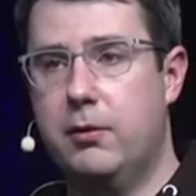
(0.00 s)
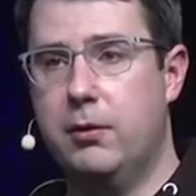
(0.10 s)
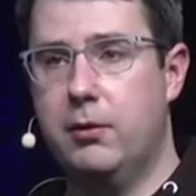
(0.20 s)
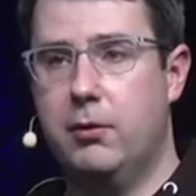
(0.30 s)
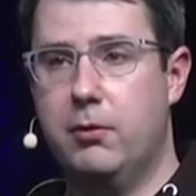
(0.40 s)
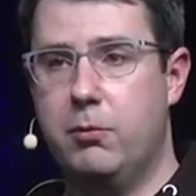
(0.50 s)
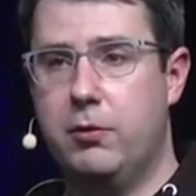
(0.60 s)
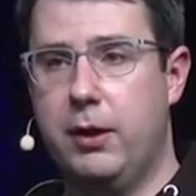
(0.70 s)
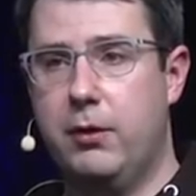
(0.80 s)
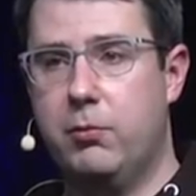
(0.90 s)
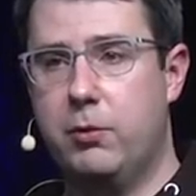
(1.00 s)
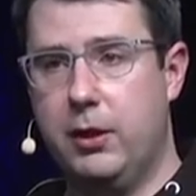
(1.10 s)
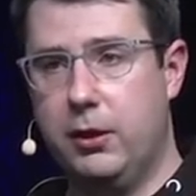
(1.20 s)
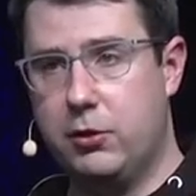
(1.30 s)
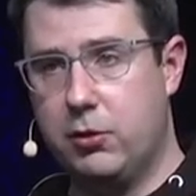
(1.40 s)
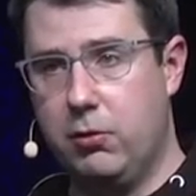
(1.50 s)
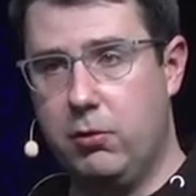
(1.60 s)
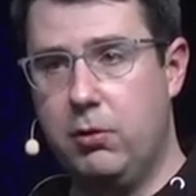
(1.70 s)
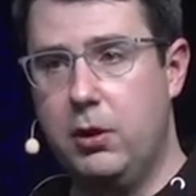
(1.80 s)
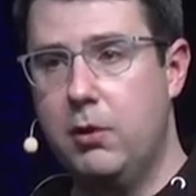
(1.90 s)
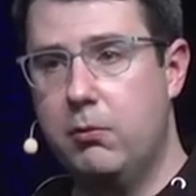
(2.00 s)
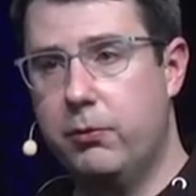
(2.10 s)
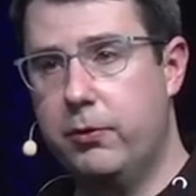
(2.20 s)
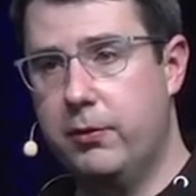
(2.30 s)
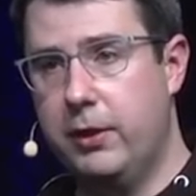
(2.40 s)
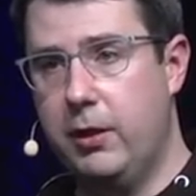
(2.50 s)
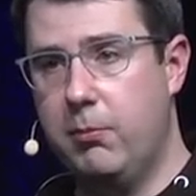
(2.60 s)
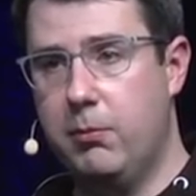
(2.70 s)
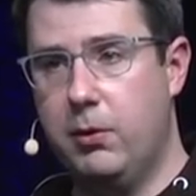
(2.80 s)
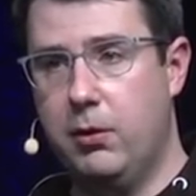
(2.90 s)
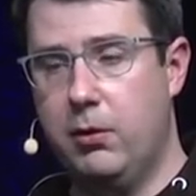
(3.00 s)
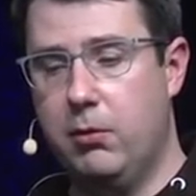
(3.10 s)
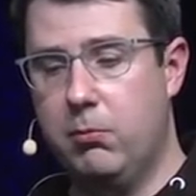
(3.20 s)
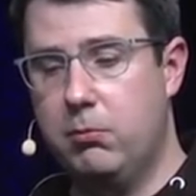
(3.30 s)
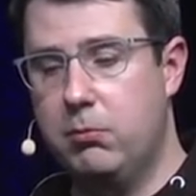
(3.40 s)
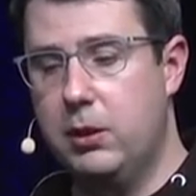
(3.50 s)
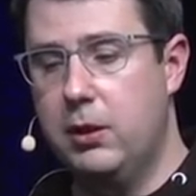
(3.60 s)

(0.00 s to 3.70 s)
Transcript: the results were like shown with the same um,